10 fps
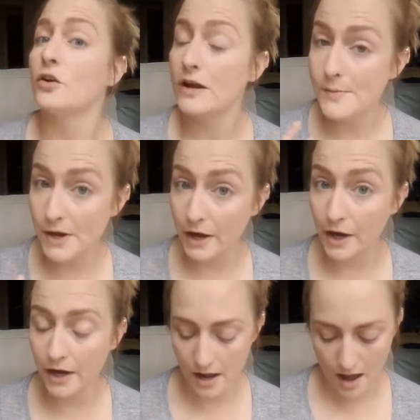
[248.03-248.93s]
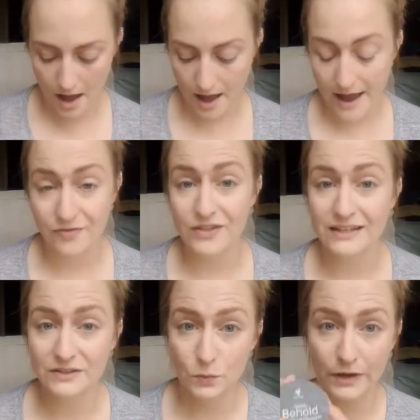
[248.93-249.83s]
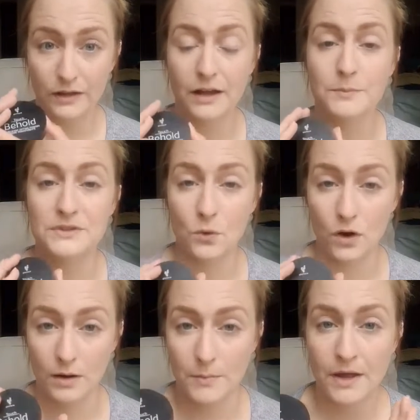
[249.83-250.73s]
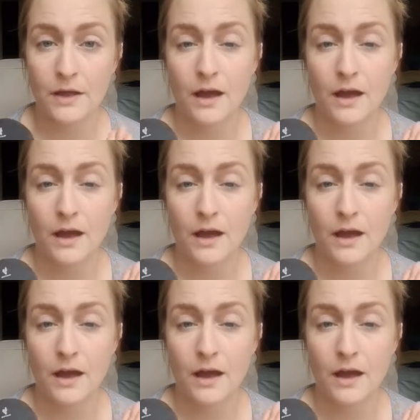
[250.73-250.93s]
creamier and this will absorb